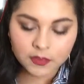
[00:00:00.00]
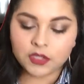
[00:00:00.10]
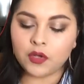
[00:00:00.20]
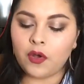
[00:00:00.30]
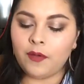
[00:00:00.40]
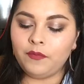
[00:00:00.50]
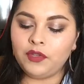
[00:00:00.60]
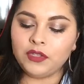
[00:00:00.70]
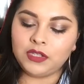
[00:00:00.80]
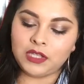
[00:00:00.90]
So I'm
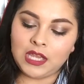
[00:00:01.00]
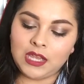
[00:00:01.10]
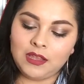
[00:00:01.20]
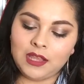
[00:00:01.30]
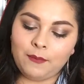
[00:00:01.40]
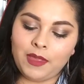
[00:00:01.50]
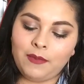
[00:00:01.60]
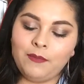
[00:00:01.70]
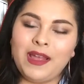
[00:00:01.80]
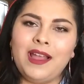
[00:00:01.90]
just thinking that
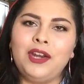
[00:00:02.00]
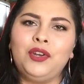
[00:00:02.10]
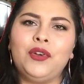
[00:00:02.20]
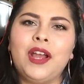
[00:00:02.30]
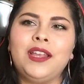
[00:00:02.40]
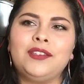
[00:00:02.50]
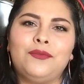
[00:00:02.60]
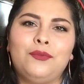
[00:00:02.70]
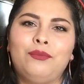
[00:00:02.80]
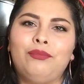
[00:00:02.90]
maybe my under eyes
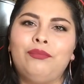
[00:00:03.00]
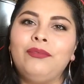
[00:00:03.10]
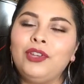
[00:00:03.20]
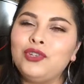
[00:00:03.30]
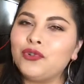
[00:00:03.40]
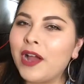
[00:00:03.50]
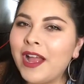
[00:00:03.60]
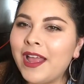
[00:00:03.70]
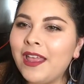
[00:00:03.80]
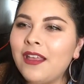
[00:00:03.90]
are
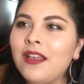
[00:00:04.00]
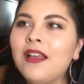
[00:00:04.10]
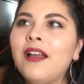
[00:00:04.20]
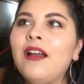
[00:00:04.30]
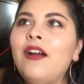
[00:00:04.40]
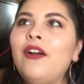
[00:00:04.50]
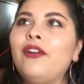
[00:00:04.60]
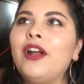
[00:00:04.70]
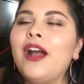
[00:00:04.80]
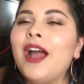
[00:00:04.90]
dry or
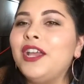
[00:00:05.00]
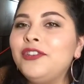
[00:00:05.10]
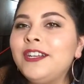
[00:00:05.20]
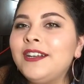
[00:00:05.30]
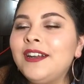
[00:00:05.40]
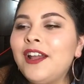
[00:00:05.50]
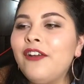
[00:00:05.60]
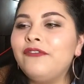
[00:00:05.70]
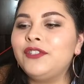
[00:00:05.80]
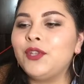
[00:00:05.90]
not hydrated
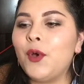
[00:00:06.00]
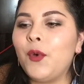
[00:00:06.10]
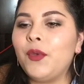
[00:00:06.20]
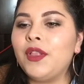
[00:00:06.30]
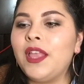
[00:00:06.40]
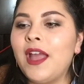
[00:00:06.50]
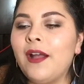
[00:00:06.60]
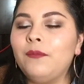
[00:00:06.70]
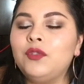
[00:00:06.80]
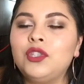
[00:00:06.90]
enough. So
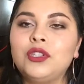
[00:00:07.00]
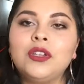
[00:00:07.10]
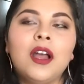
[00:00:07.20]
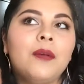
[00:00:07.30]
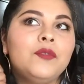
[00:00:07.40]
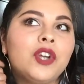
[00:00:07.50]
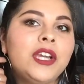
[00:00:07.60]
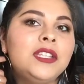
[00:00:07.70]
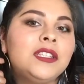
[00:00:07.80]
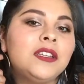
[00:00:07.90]
yeah, I'm
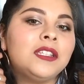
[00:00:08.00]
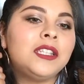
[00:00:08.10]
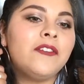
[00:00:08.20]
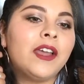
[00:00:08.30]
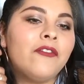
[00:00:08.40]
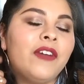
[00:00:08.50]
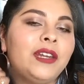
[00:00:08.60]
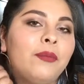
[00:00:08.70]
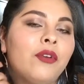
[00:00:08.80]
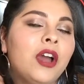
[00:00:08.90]
trying to see if I can
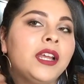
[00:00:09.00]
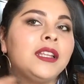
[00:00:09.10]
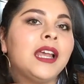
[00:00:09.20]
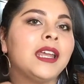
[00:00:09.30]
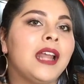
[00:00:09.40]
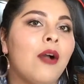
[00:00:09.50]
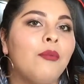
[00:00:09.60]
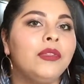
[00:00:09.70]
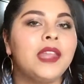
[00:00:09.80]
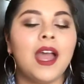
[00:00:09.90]
find a product that can
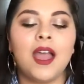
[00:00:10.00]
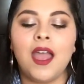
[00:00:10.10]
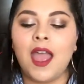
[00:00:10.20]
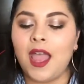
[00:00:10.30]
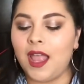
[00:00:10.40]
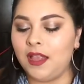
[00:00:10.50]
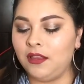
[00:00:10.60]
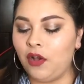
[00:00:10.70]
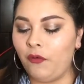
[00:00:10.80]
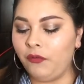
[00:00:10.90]
help with that,
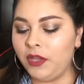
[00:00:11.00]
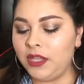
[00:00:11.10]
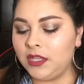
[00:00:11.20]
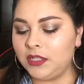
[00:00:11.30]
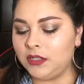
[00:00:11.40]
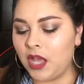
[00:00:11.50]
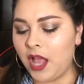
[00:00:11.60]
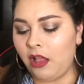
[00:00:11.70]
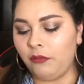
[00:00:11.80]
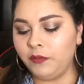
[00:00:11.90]
and hopefully this
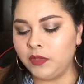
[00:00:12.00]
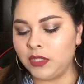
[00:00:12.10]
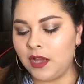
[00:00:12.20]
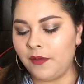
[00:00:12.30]
helps.